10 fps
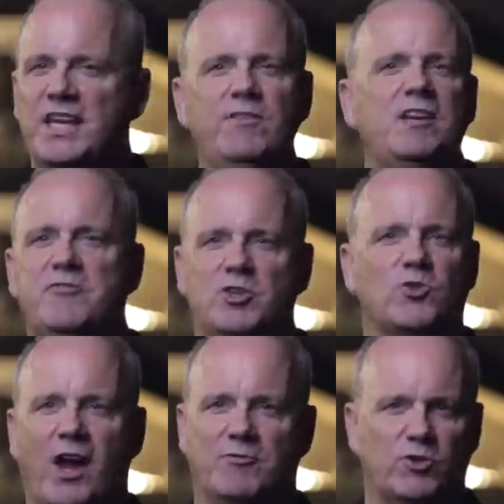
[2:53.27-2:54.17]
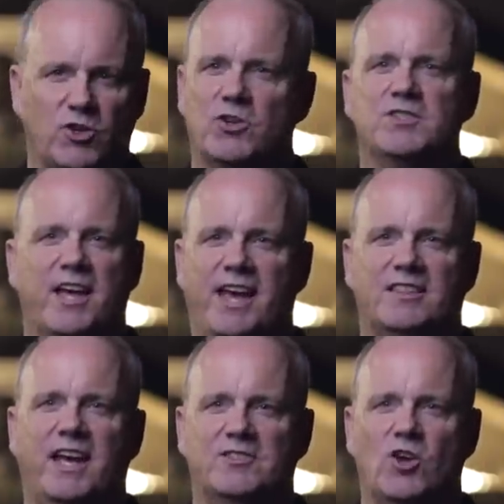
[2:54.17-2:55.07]
even if the driver turns the
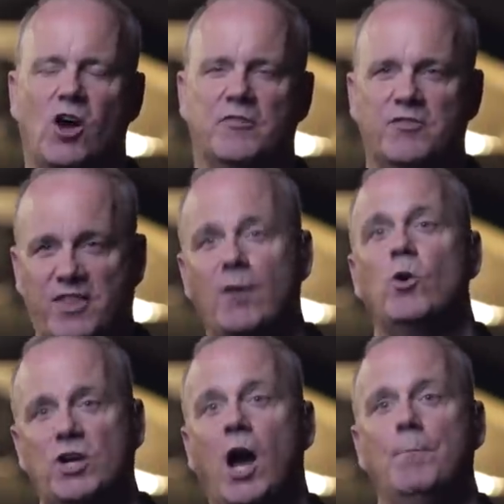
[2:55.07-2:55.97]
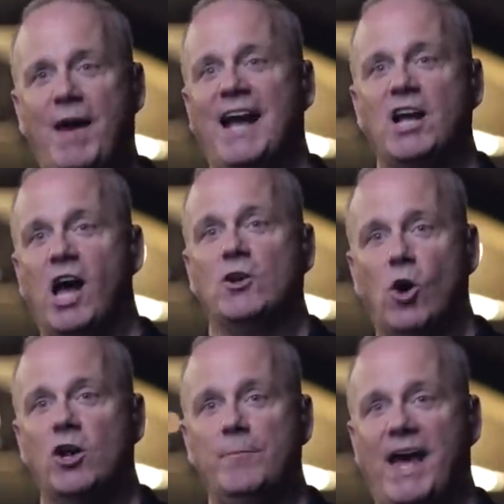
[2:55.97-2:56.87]
headlights off, they will come back on
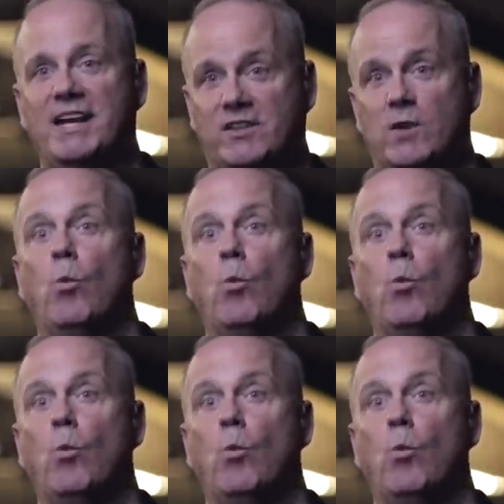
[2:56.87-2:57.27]
automatically